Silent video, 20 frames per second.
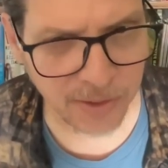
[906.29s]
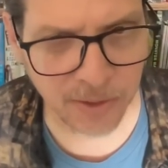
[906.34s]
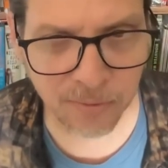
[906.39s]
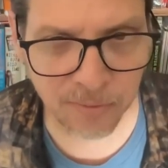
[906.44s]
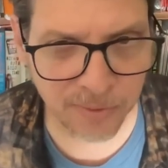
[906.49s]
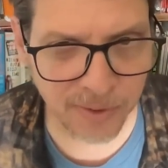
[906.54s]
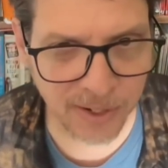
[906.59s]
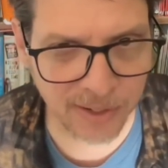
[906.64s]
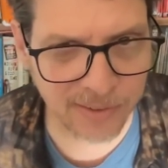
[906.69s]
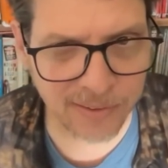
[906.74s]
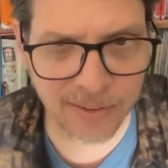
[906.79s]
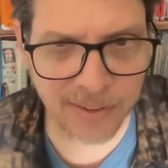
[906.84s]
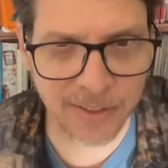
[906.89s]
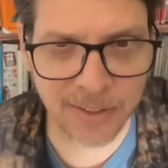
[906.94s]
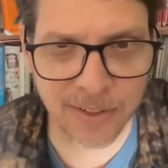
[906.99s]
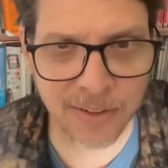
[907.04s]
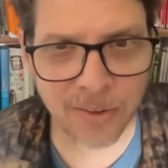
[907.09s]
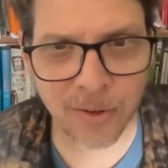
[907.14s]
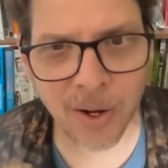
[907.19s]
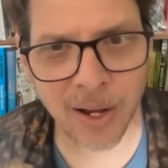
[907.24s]
In fact,
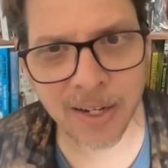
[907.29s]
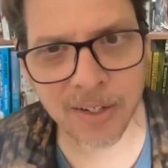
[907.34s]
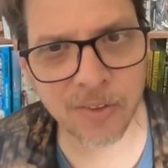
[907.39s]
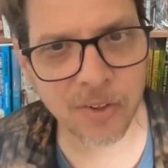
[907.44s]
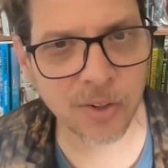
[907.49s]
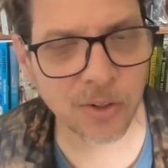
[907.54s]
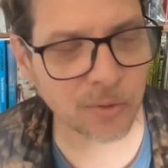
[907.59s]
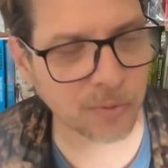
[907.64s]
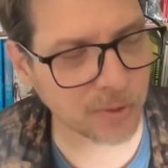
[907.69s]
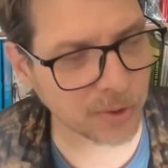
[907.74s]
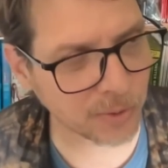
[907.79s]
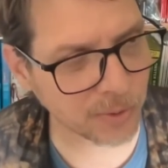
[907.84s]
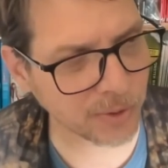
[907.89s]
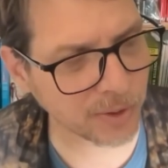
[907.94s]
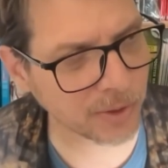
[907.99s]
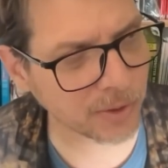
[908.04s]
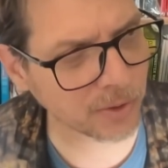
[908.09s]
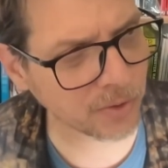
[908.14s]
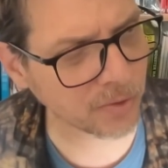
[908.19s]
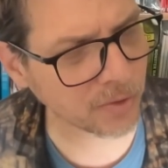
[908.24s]
you know, I did a few
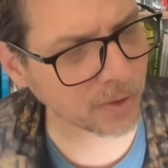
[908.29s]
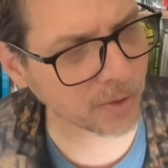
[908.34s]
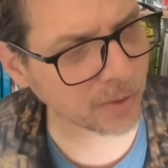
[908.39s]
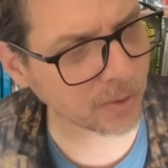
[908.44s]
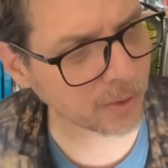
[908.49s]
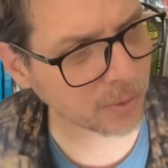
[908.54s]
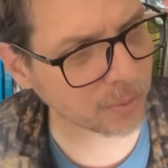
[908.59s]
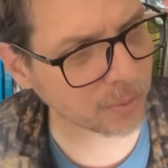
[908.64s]
years ago. There